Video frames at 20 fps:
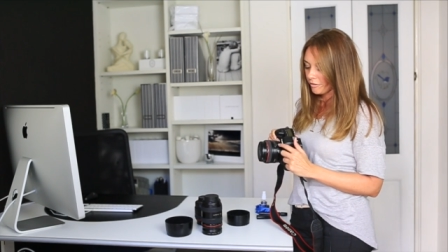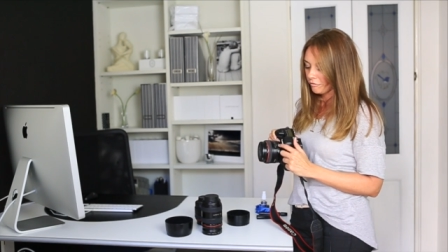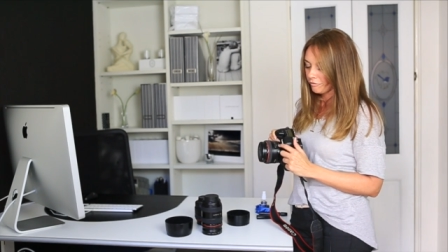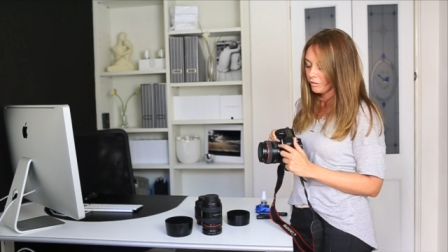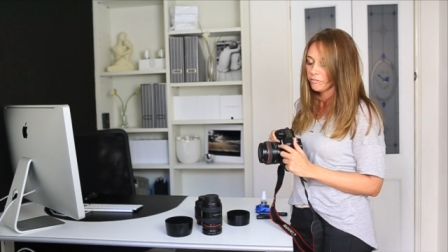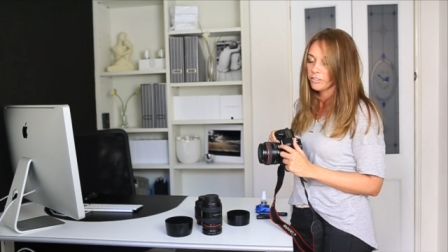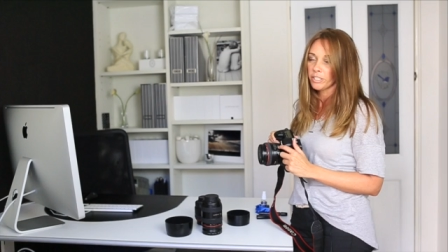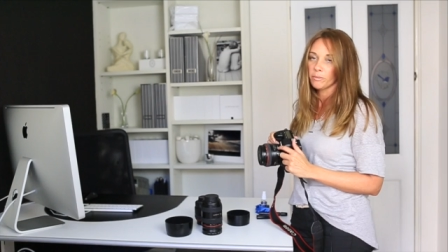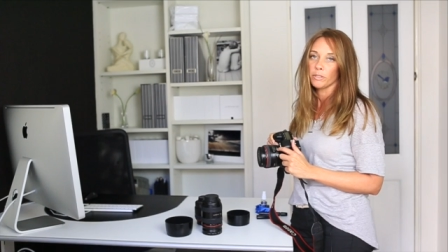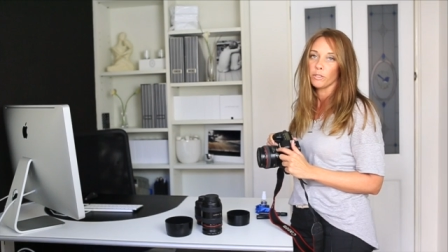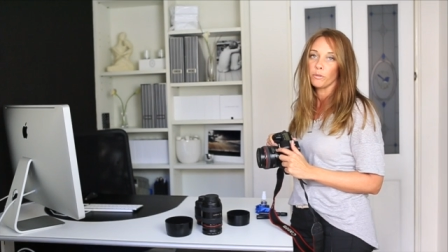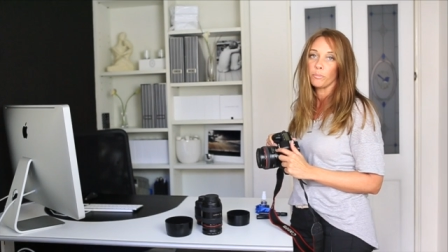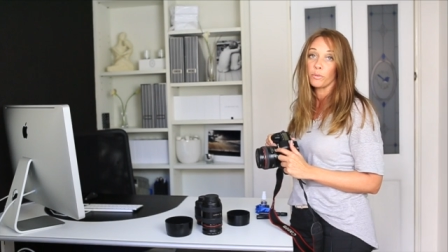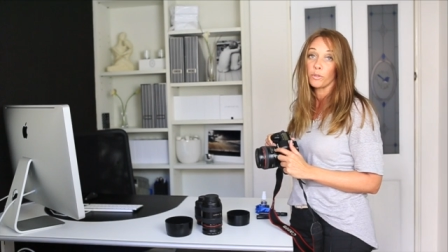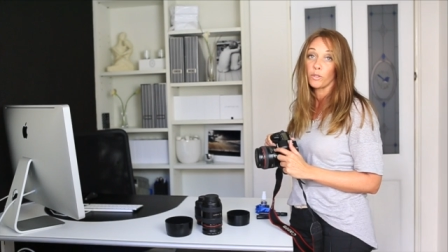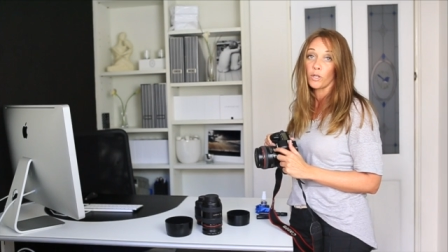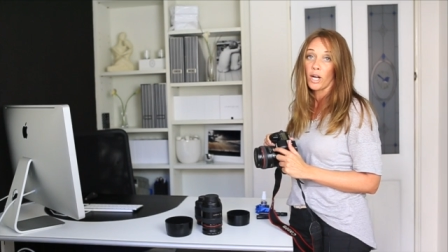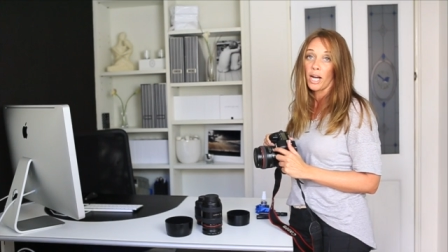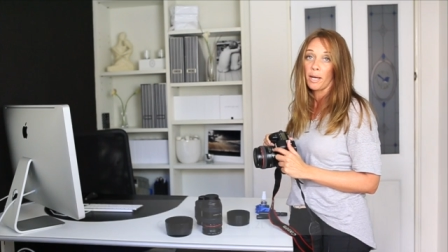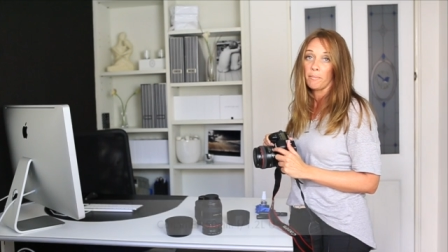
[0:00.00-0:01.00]
50mm
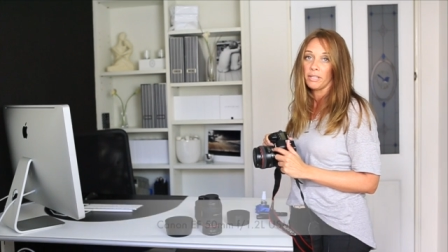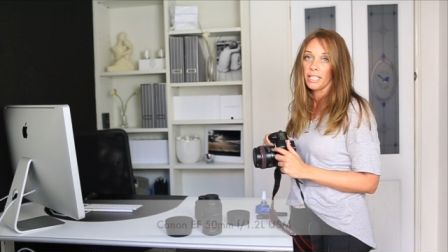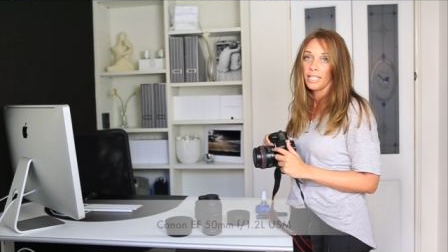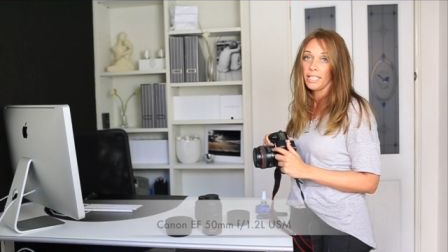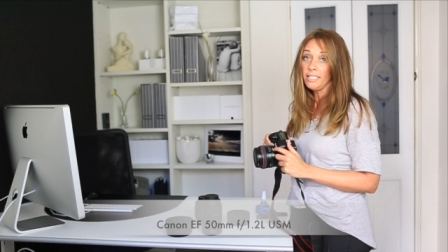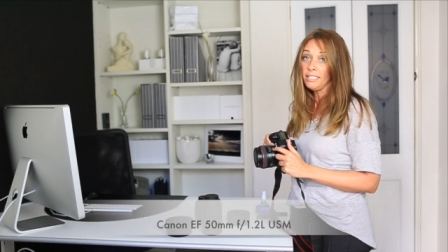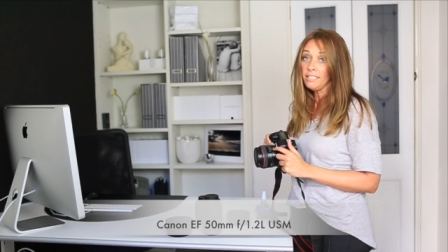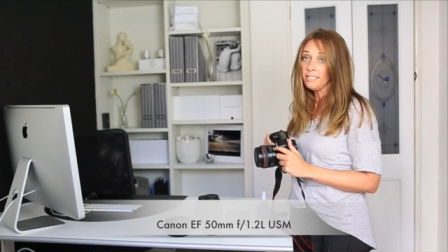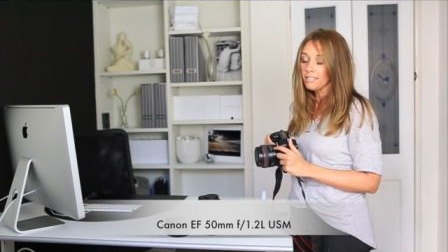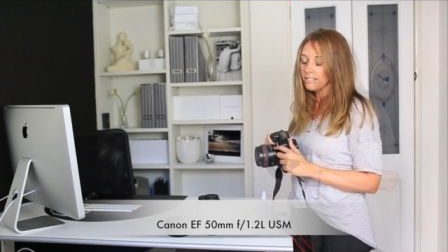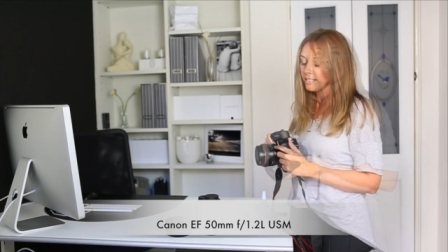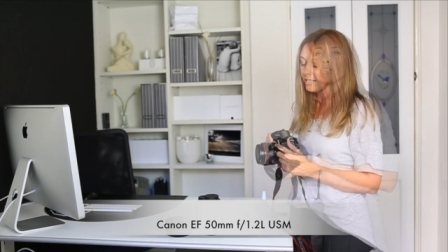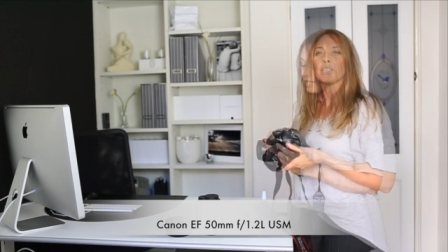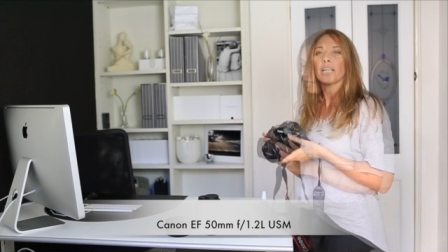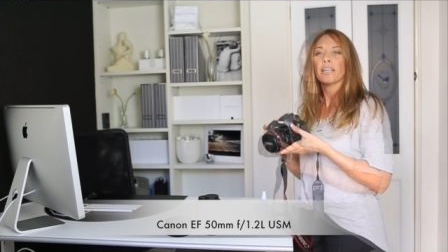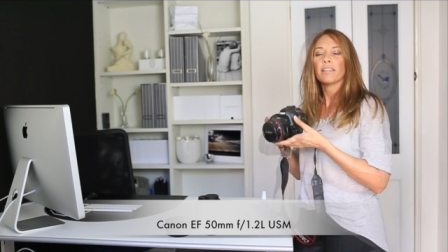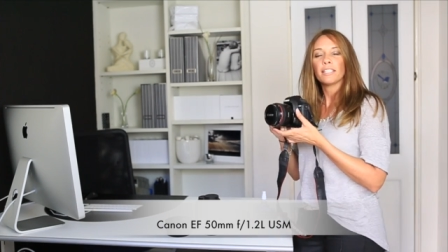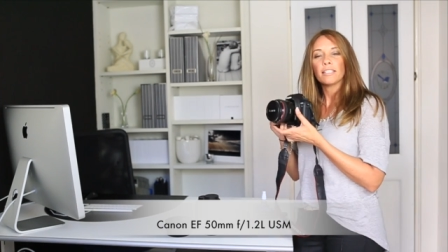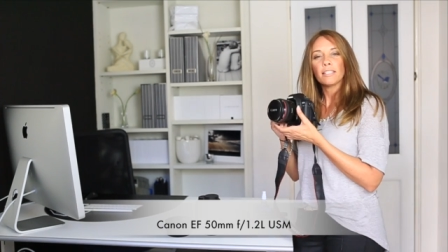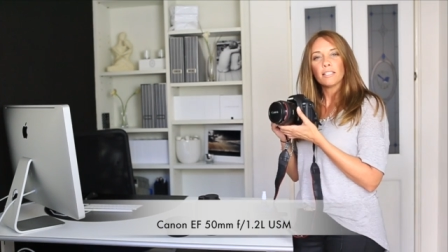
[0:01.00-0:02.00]
prime lens.
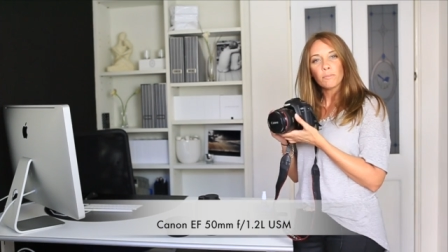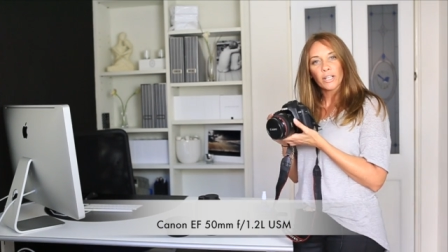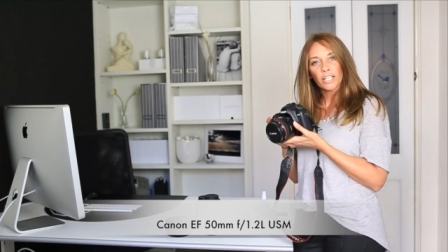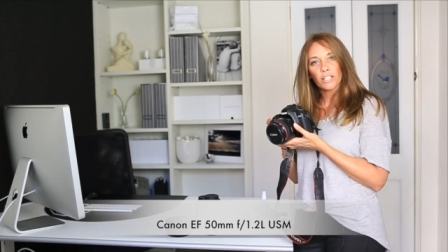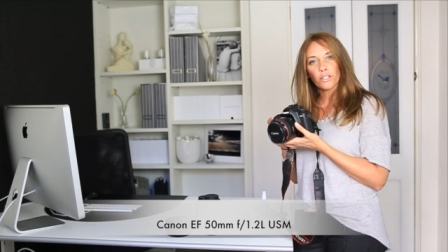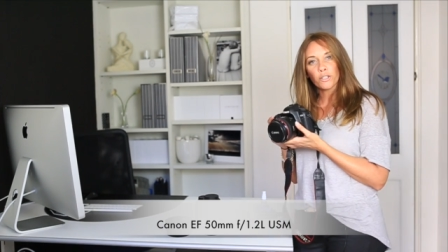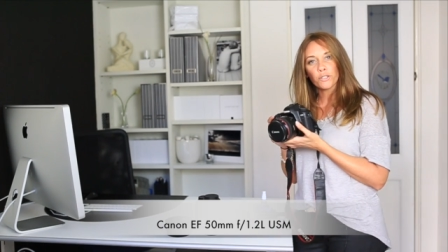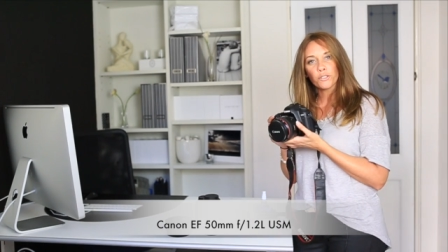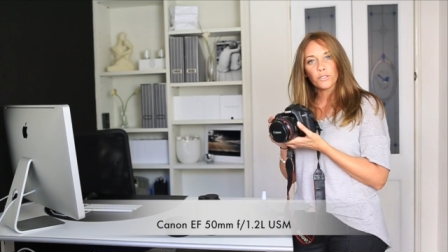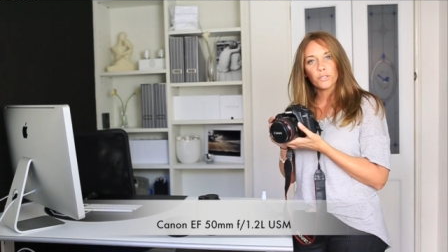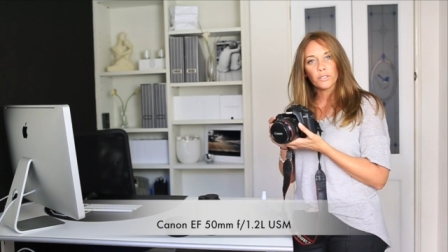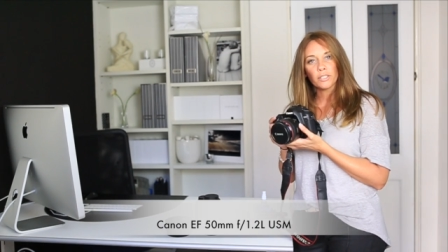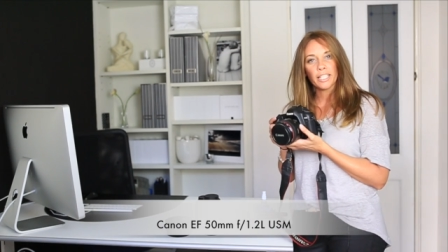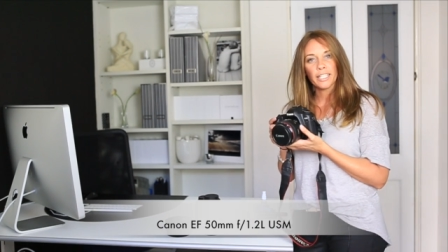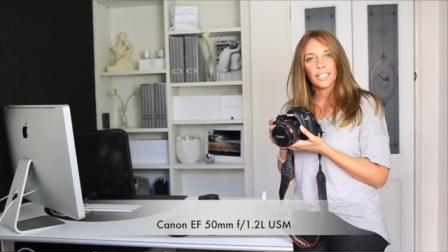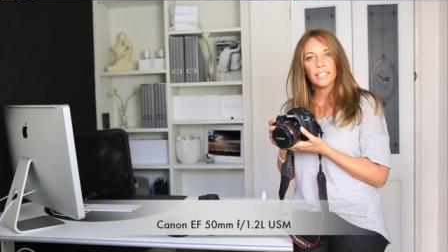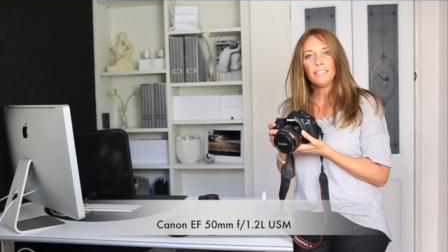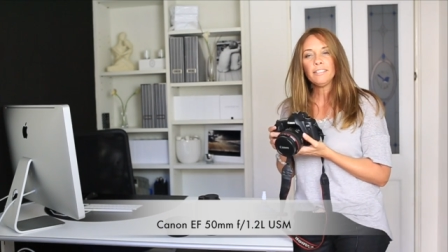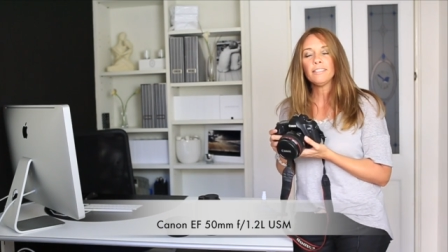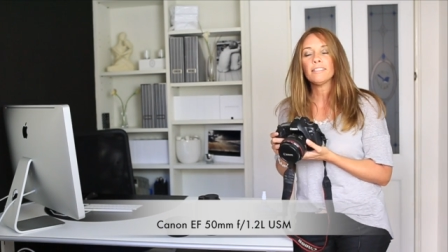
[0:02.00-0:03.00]
Now this is my go-to
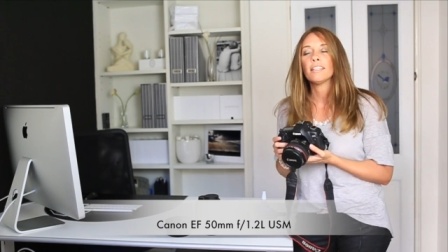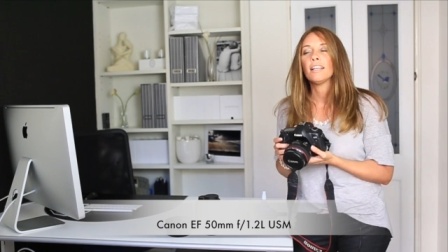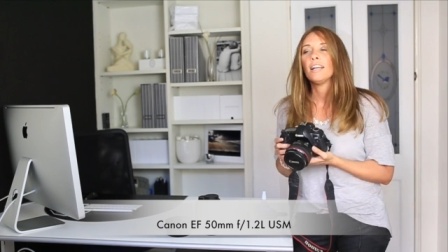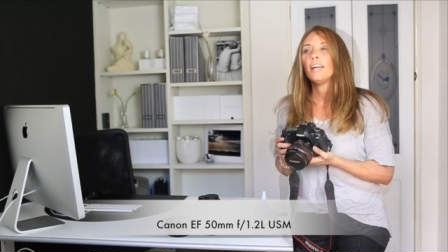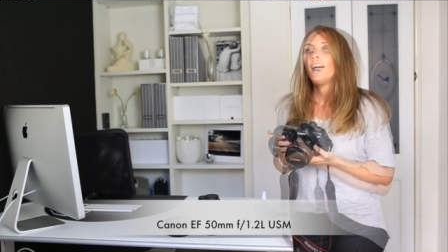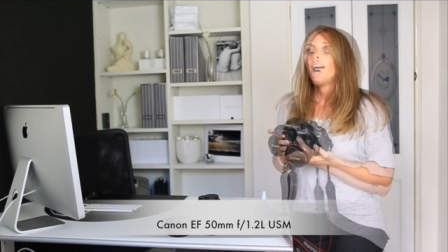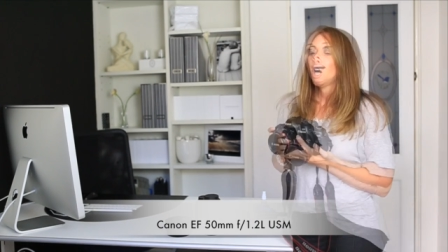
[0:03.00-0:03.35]
lens.